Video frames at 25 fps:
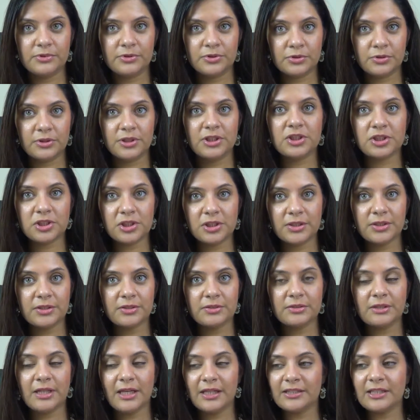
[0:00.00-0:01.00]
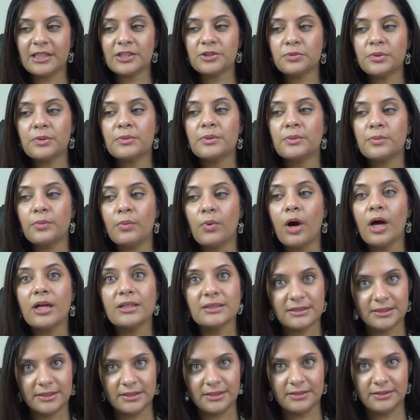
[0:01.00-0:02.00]
traditionally, that's what we
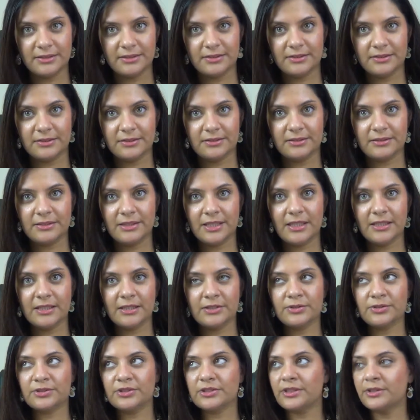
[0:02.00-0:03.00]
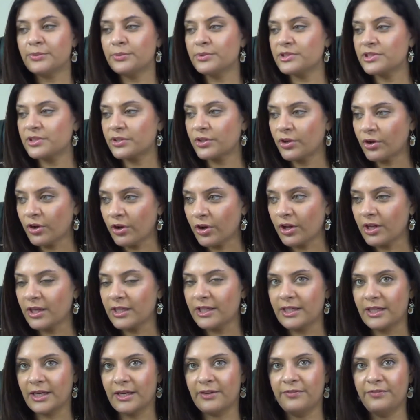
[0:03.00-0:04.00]
wanted. It was a
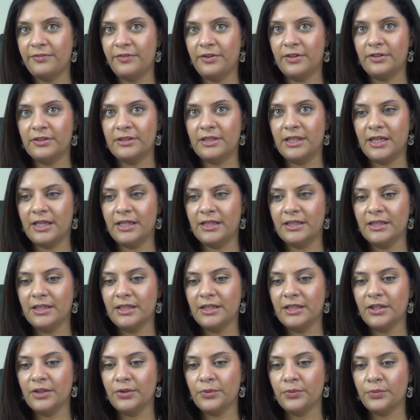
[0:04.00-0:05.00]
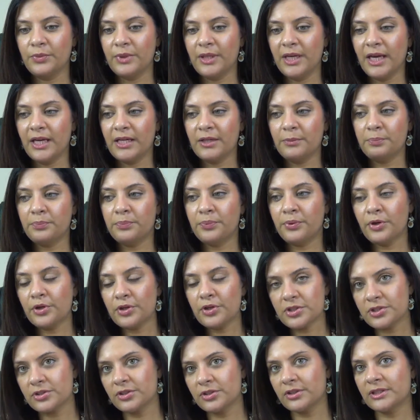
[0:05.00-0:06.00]
calling. I felt that we had a
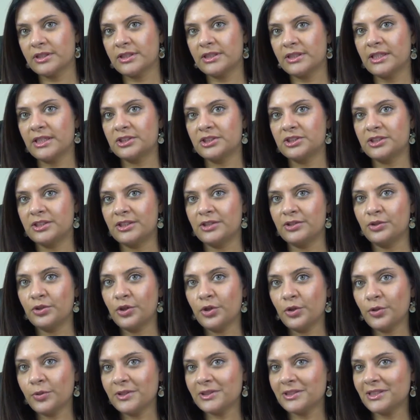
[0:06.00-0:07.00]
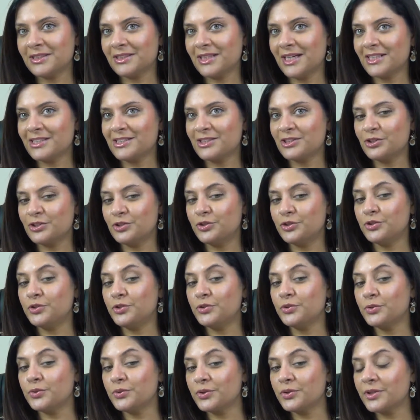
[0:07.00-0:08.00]
personal connection, and knowing that that's
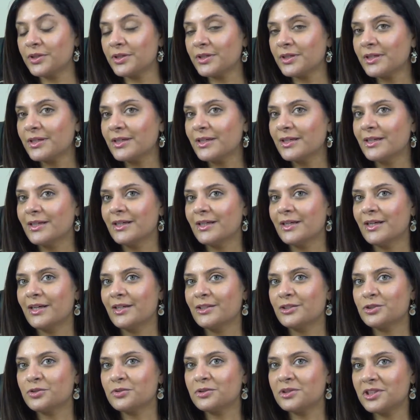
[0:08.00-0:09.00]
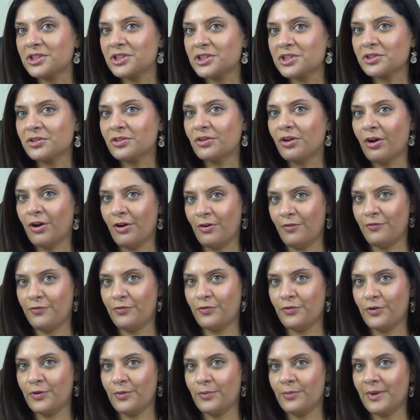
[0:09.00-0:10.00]
your traditional art
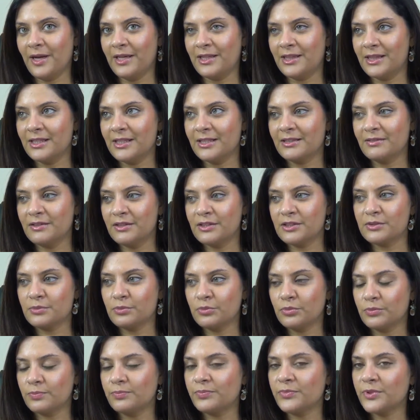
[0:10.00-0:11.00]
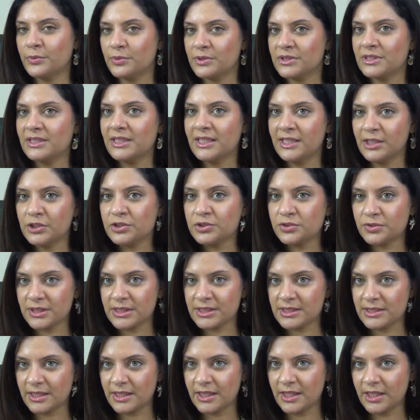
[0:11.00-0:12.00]
form, I think there was an
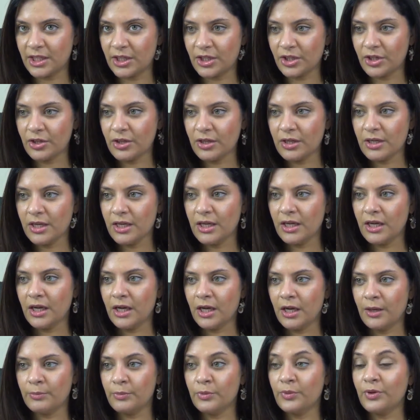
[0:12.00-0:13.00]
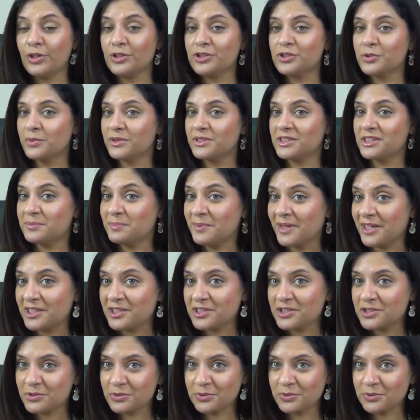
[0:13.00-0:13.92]
interest there. We also went to Spanish